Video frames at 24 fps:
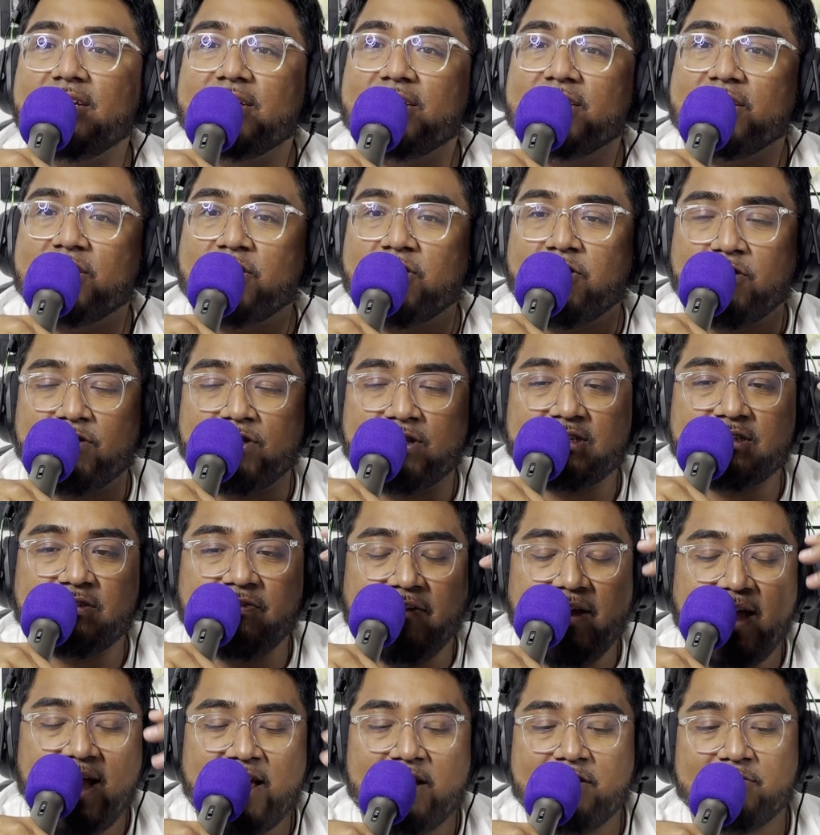you know, this
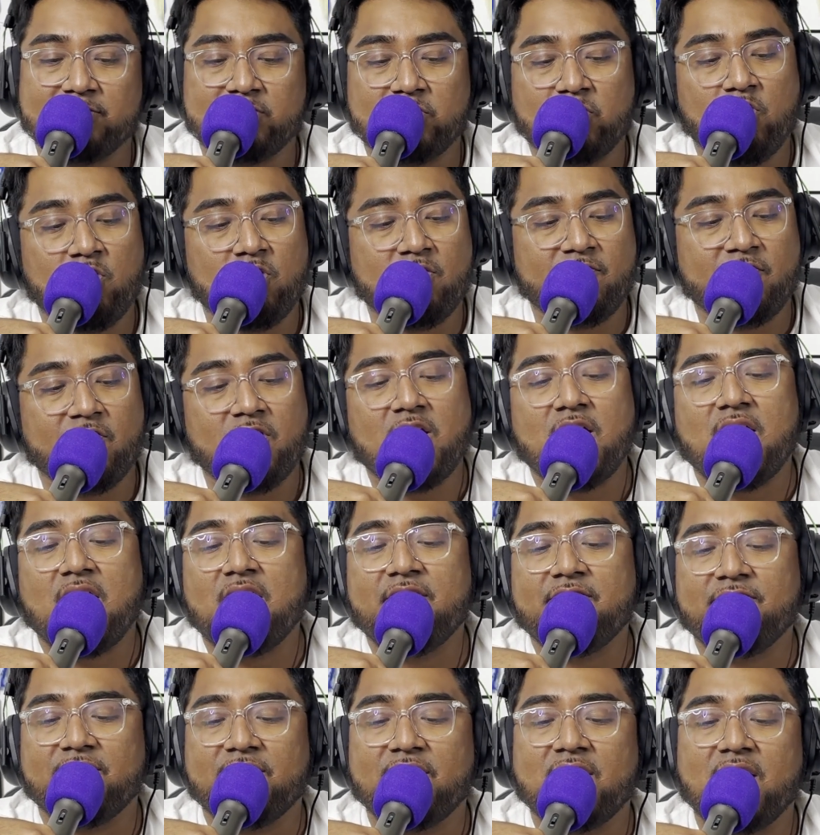fan was going for a high
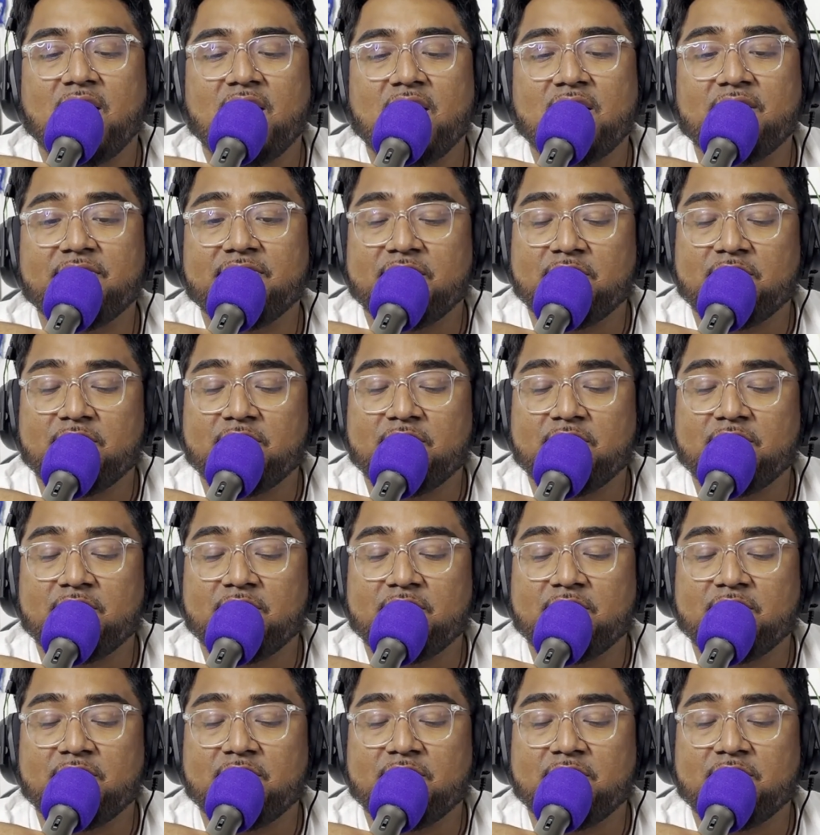five.